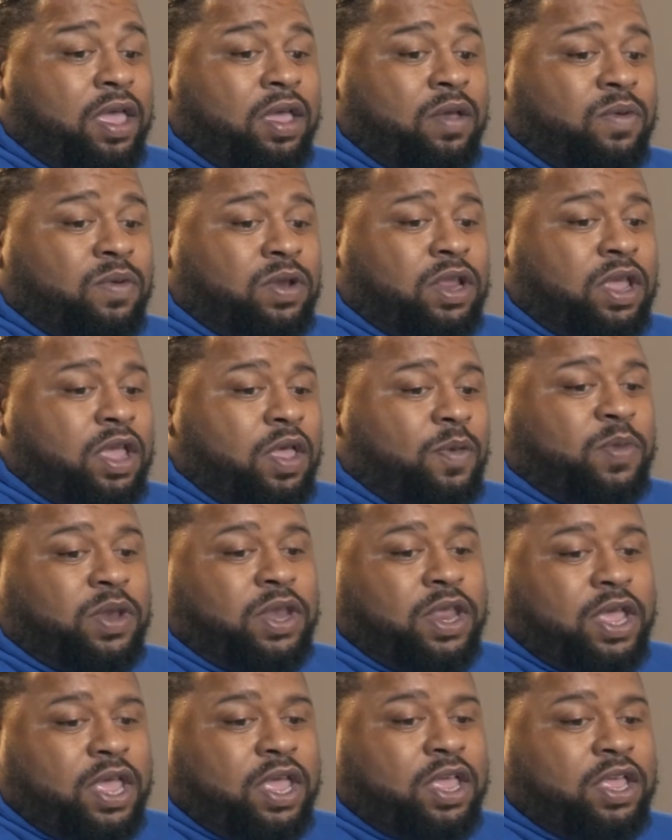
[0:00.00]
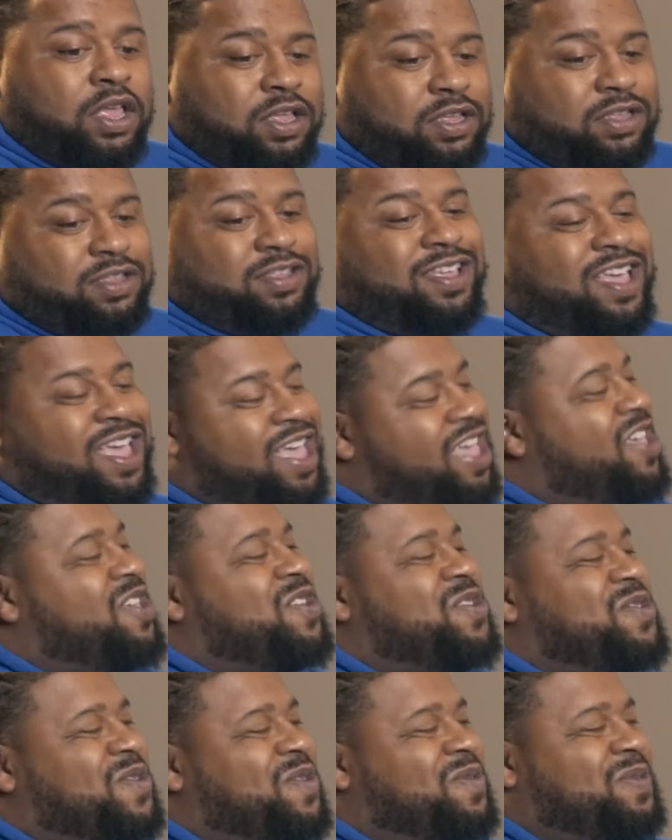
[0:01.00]
one day I'm going to die.
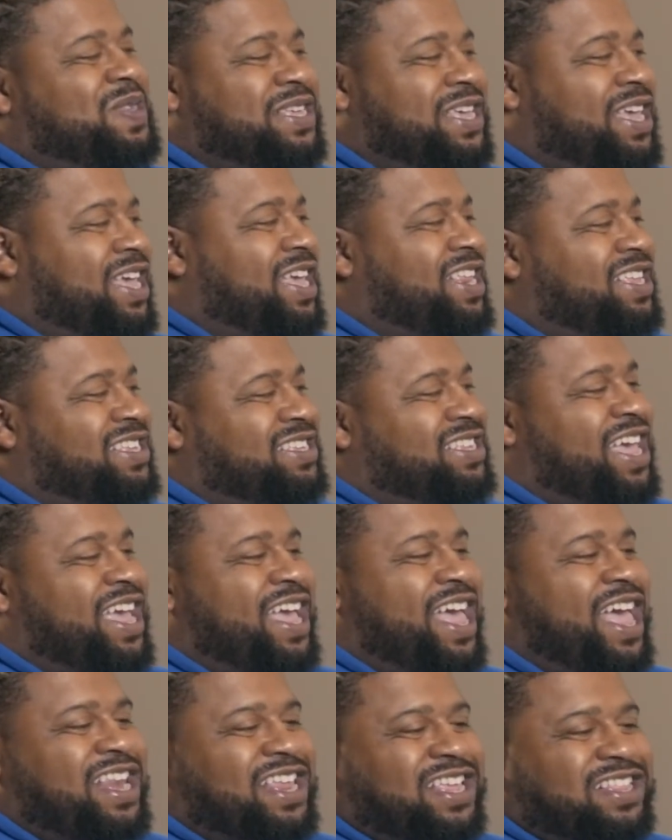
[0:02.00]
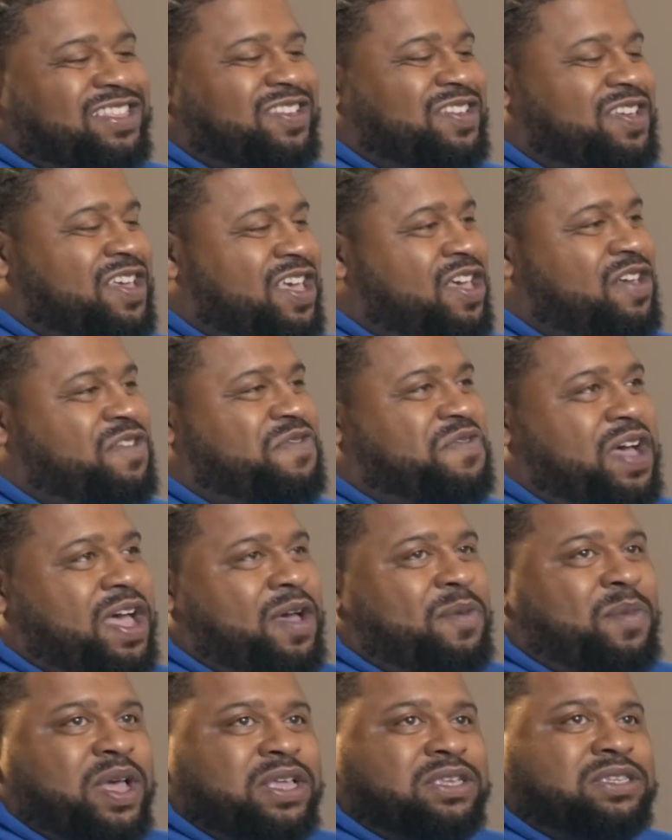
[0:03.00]
You know what I'm saying? It's like, I need to
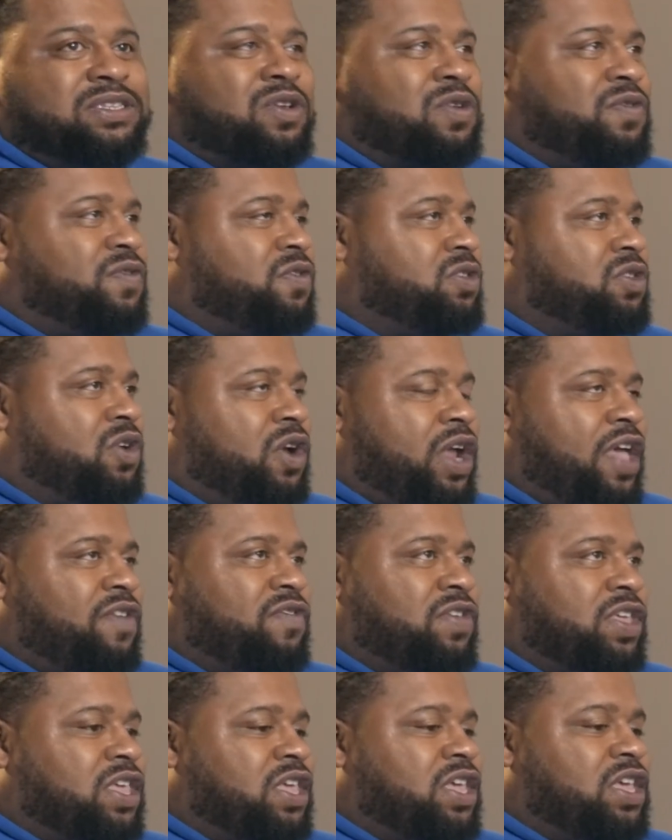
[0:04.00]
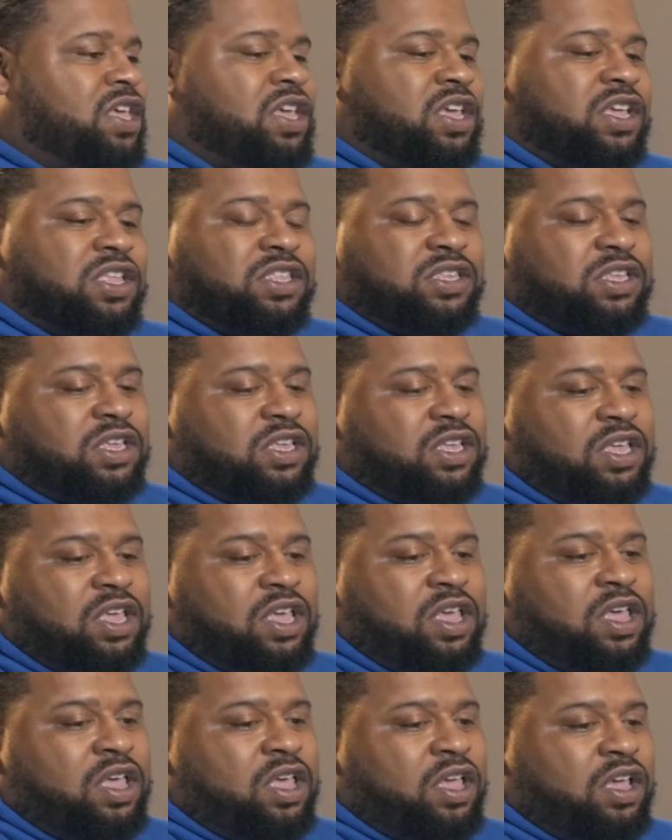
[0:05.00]
find myself. You start having kids and
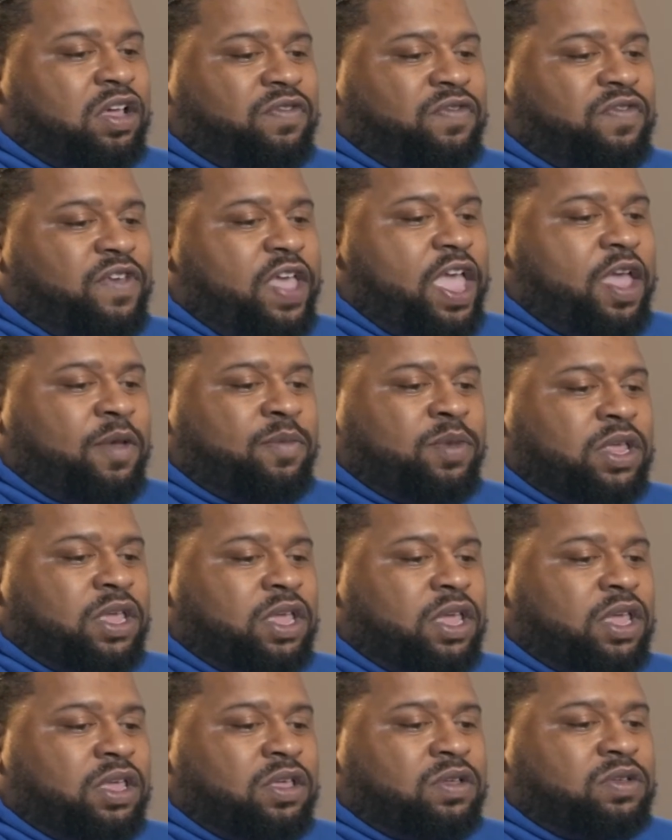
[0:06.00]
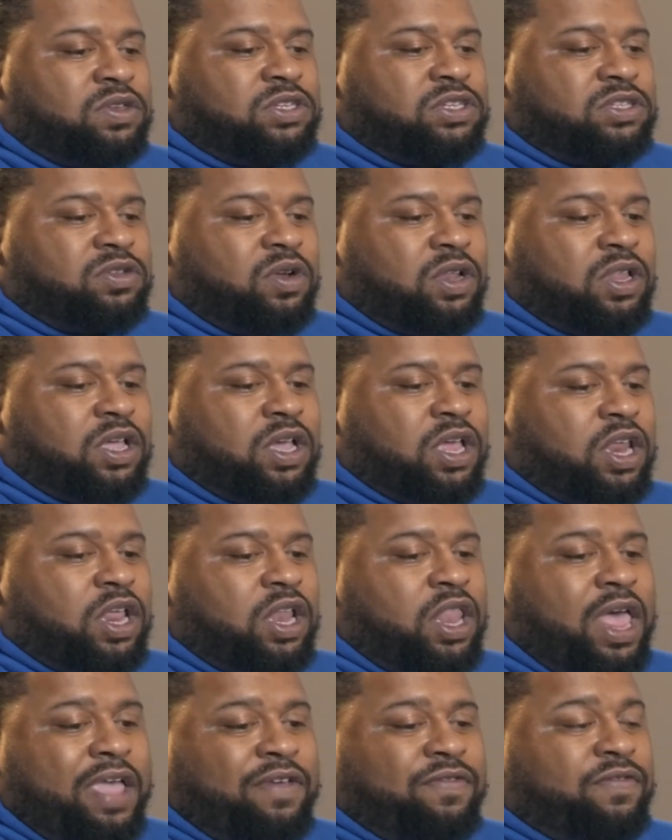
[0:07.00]
family, and you just start looking at
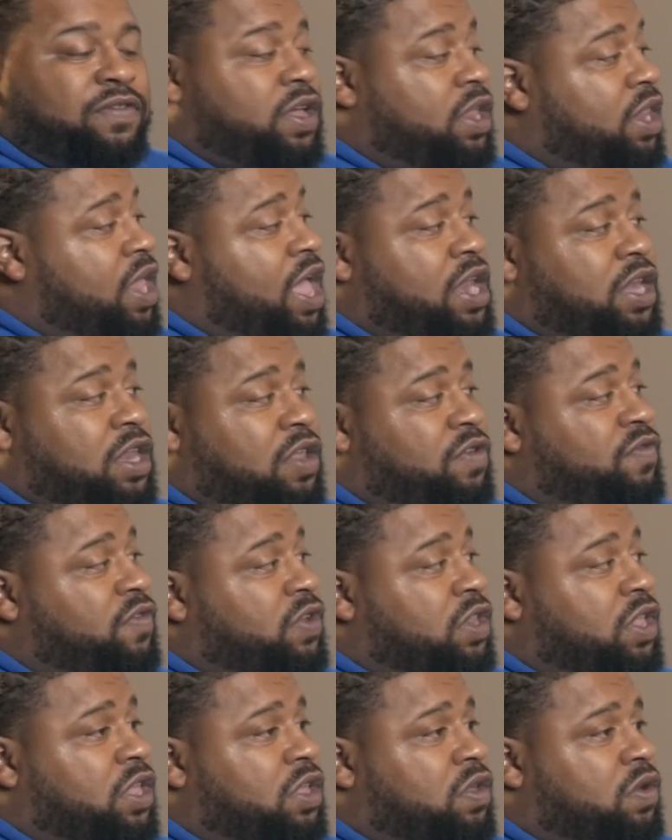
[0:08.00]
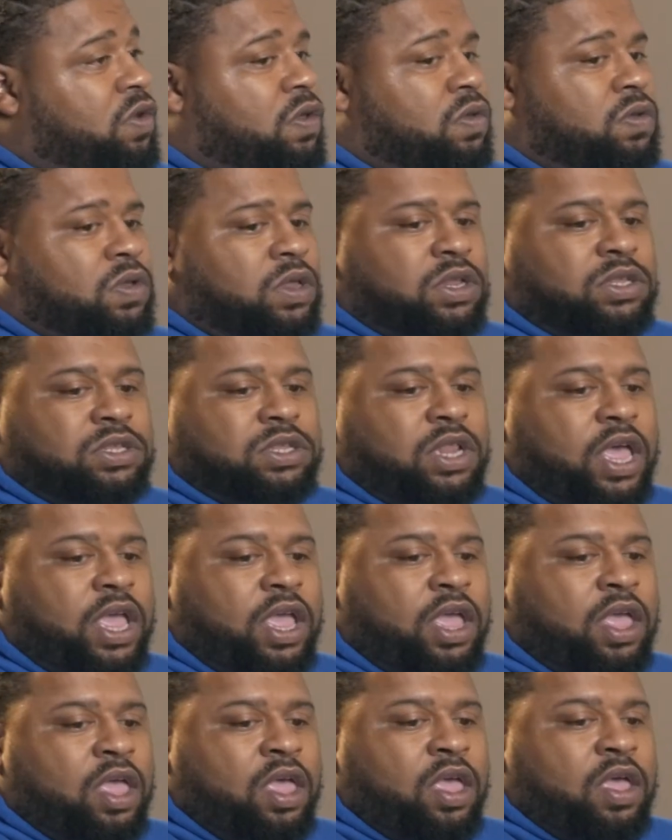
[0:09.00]
life a lot differently, and it's
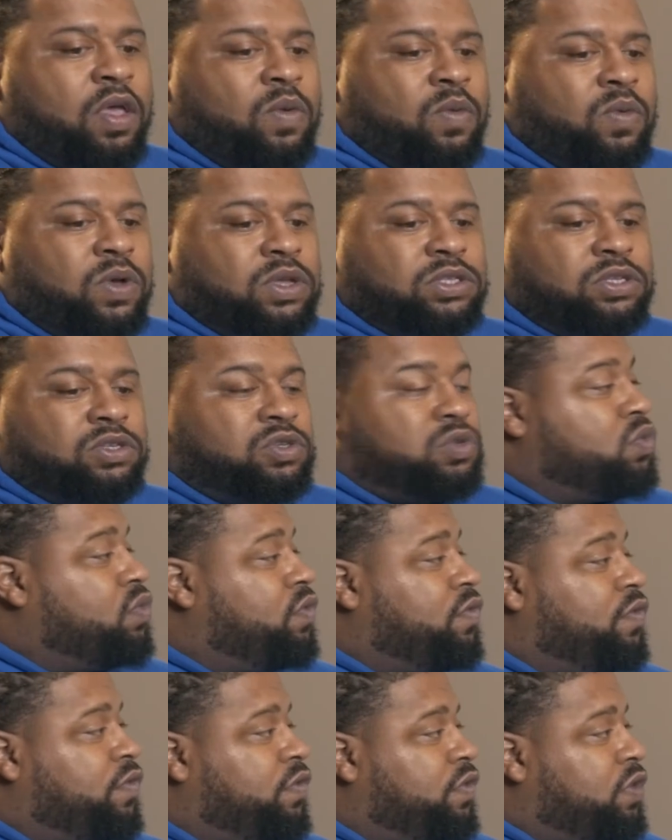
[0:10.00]
like, what's the truth?